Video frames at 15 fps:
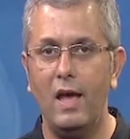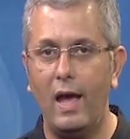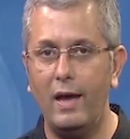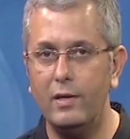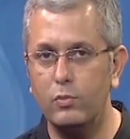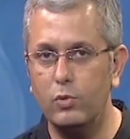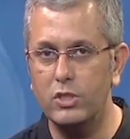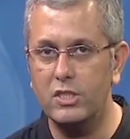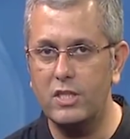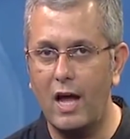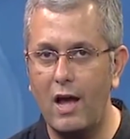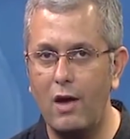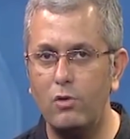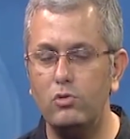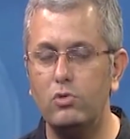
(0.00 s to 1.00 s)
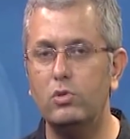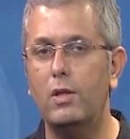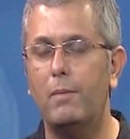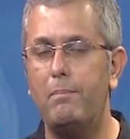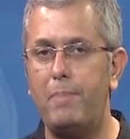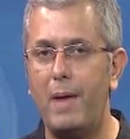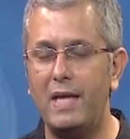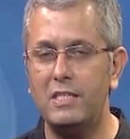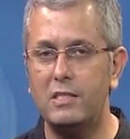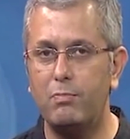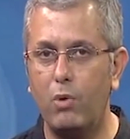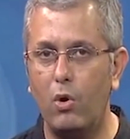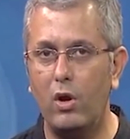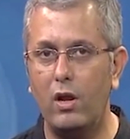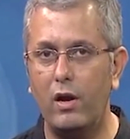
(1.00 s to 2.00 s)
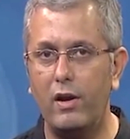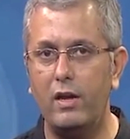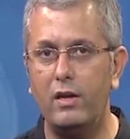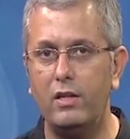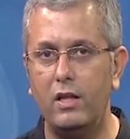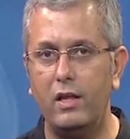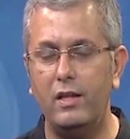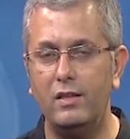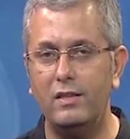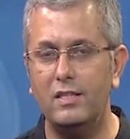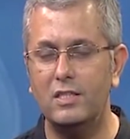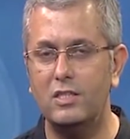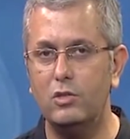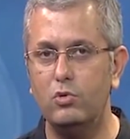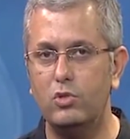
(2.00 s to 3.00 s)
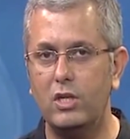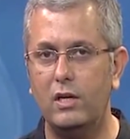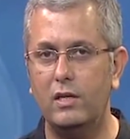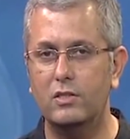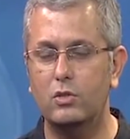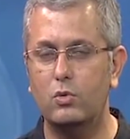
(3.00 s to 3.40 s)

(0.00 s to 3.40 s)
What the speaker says: and it was down to the best bowler in this New Zealand